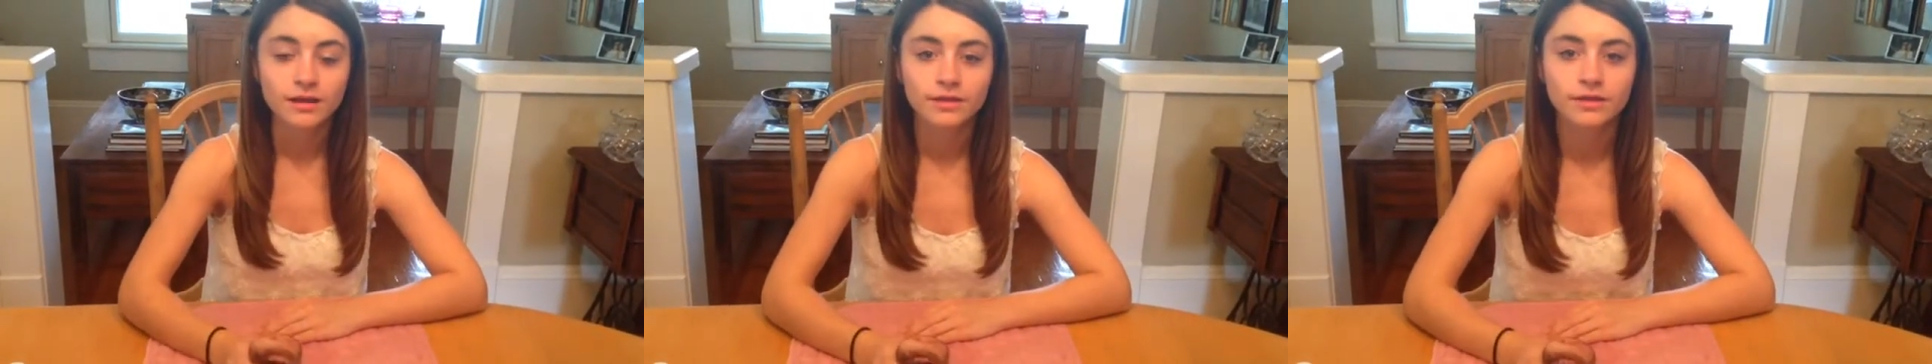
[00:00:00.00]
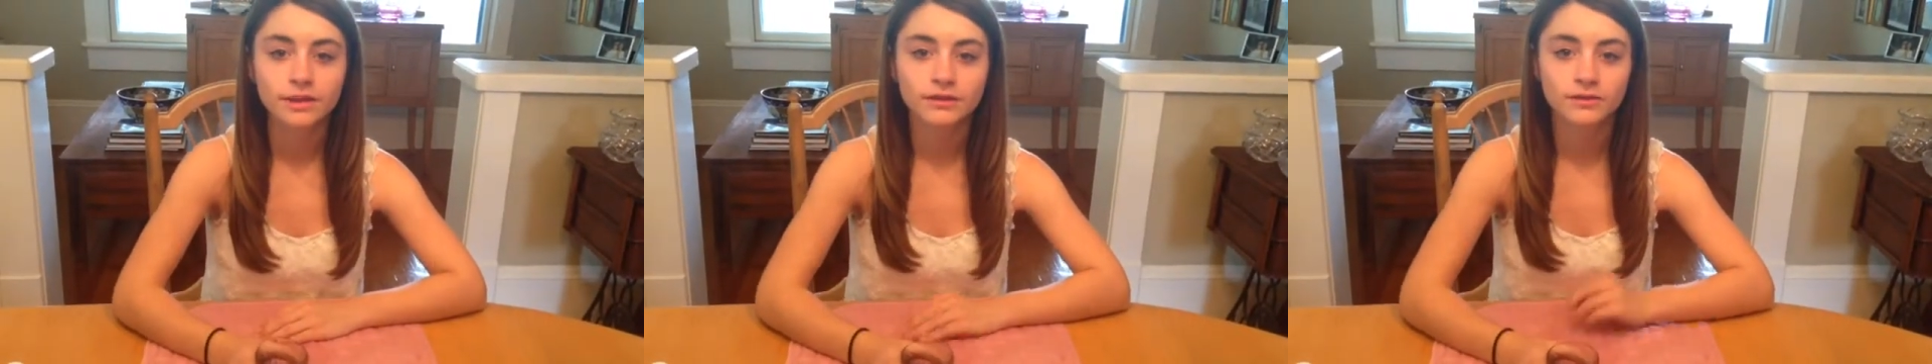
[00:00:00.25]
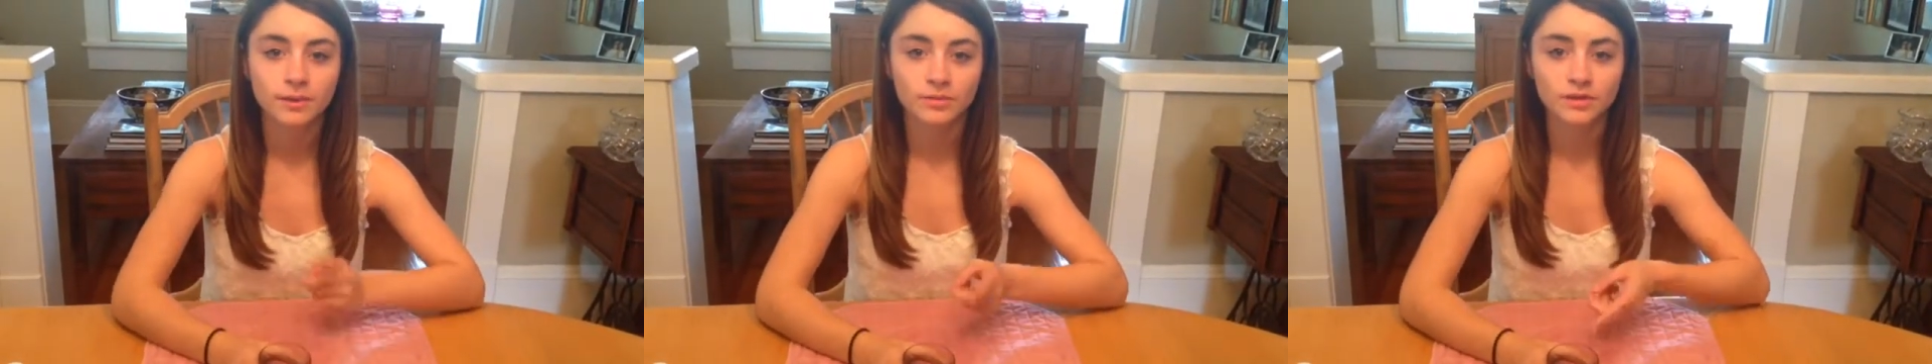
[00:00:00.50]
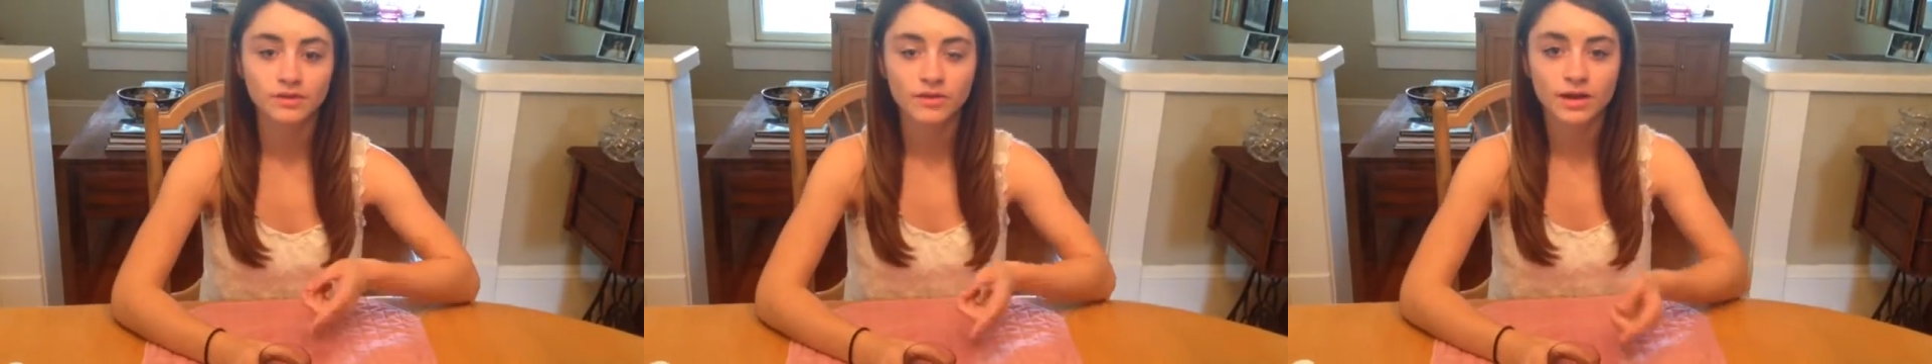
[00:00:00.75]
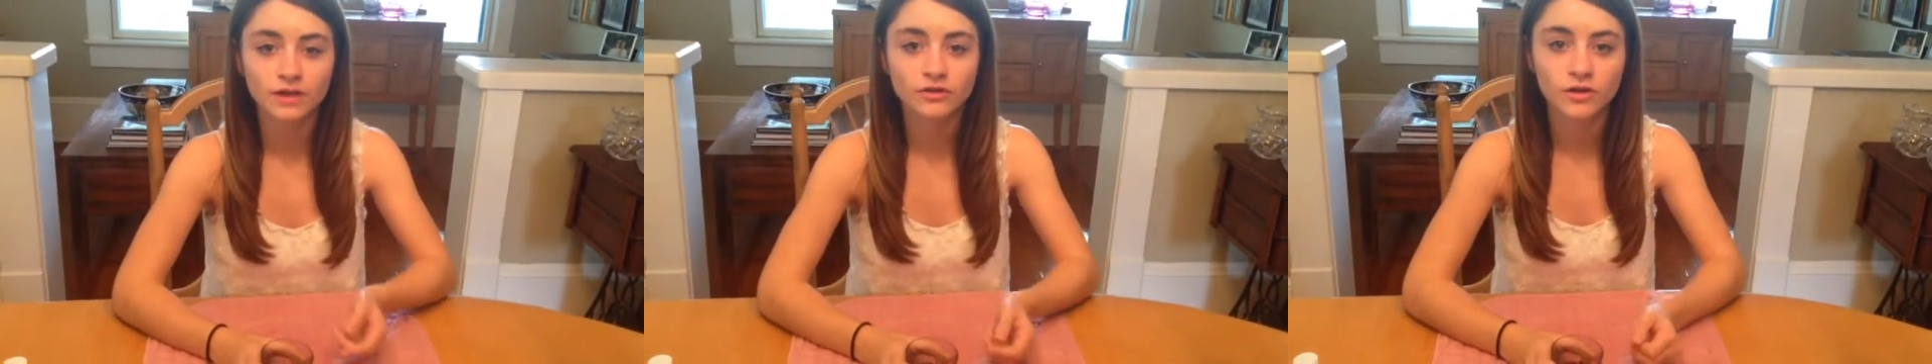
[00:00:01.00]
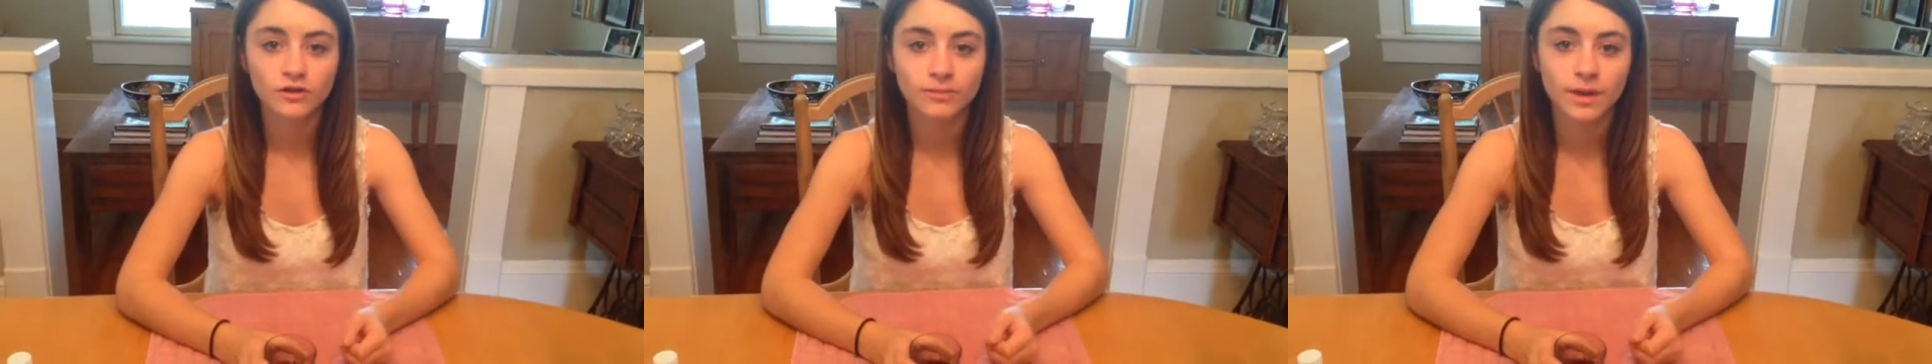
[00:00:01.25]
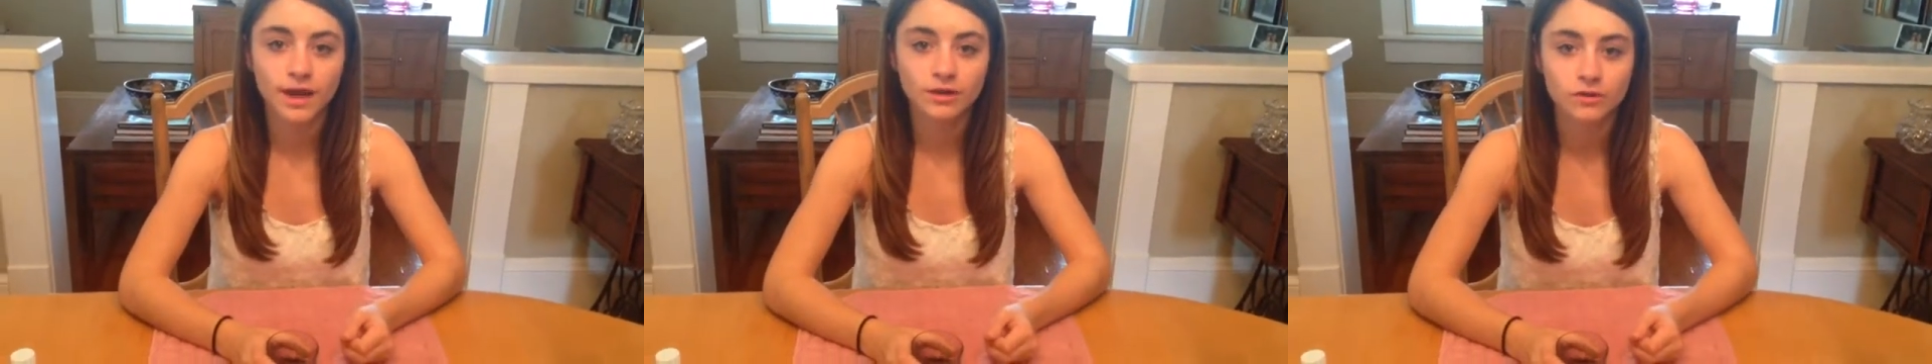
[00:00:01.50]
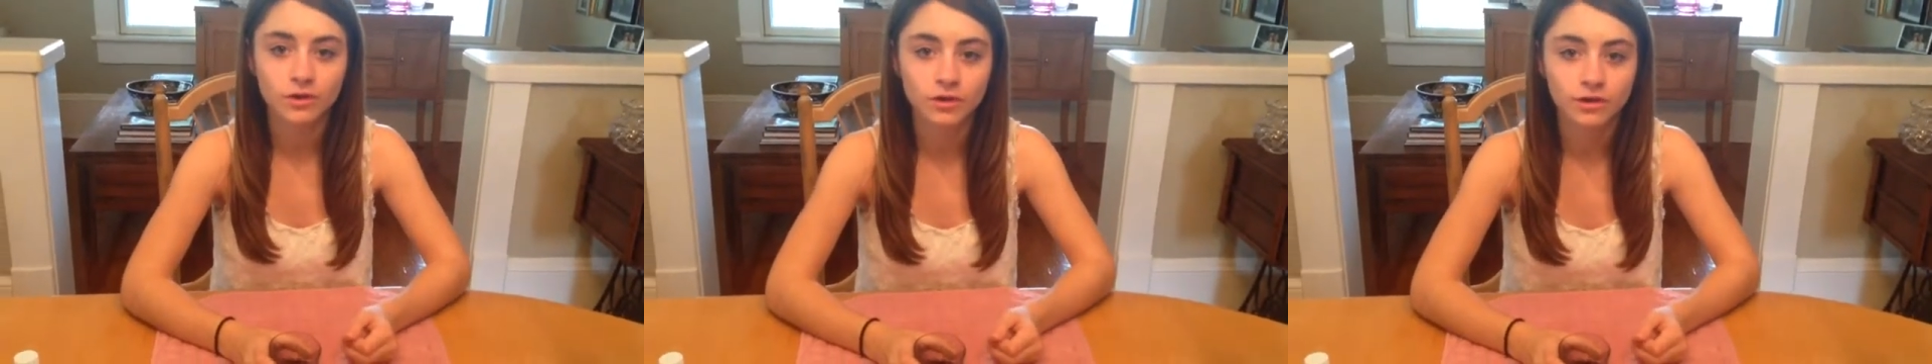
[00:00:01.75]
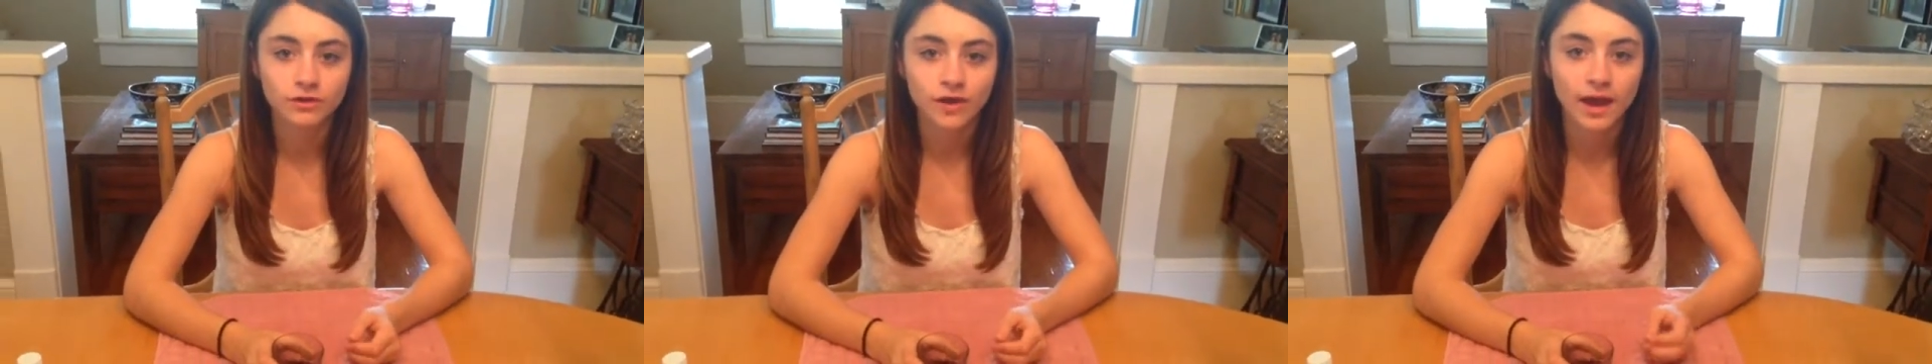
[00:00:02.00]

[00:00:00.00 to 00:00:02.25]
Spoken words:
the substance that I just made turned